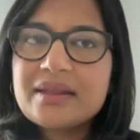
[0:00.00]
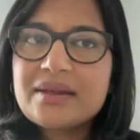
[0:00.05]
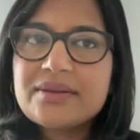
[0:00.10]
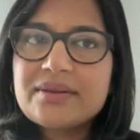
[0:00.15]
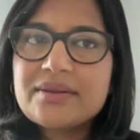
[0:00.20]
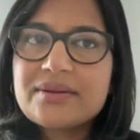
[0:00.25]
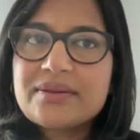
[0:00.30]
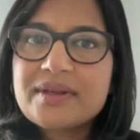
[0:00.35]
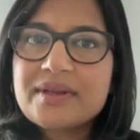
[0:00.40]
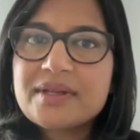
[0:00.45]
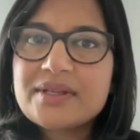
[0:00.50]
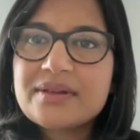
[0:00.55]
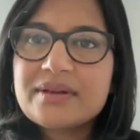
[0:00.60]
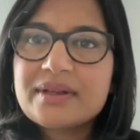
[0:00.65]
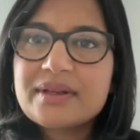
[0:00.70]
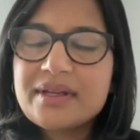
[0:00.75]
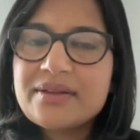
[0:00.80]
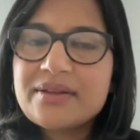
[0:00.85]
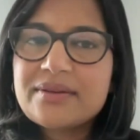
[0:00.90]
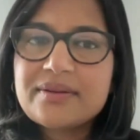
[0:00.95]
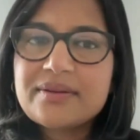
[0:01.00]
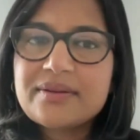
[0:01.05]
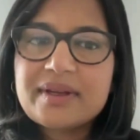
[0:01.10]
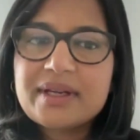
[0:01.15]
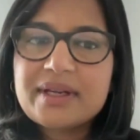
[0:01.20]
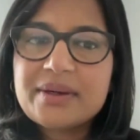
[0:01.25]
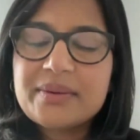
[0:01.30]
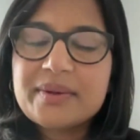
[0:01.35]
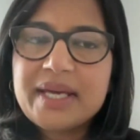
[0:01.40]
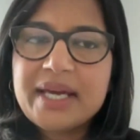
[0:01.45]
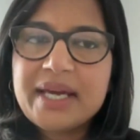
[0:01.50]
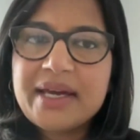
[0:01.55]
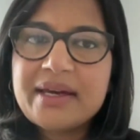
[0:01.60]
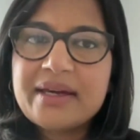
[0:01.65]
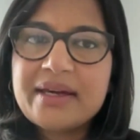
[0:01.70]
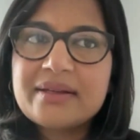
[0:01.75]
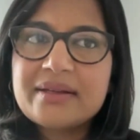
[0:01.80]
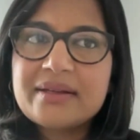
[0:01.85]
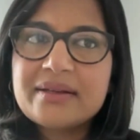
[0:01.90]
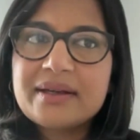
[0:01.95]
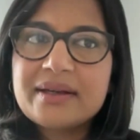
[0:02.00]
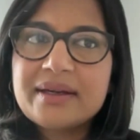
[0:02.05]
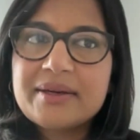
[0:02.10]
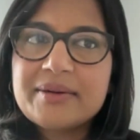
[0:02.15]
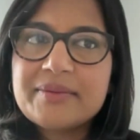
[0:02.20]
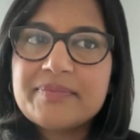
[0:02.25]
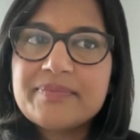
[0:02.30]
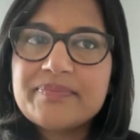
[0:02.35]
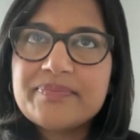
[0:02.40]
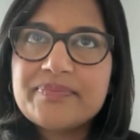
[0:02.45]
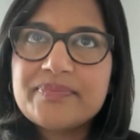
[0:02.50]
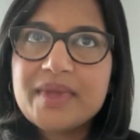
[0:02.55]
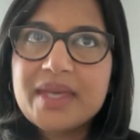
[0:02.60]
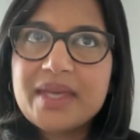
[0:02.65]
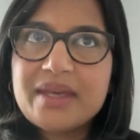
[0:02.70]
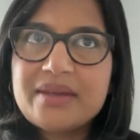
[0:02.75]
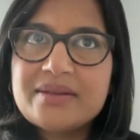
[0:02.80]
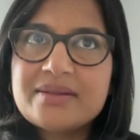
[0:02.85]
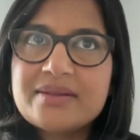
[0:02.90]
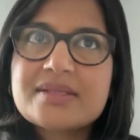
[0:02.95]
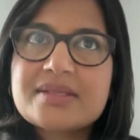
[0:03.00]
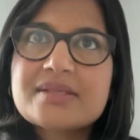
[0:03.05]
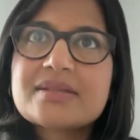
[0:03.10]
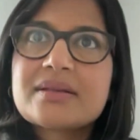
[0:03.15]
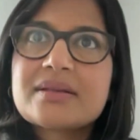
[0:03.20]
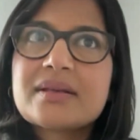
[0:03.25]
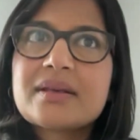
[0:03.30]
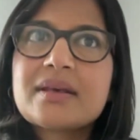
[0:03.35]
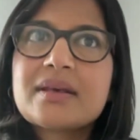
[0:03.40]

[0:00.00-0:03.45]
another thing I would add is,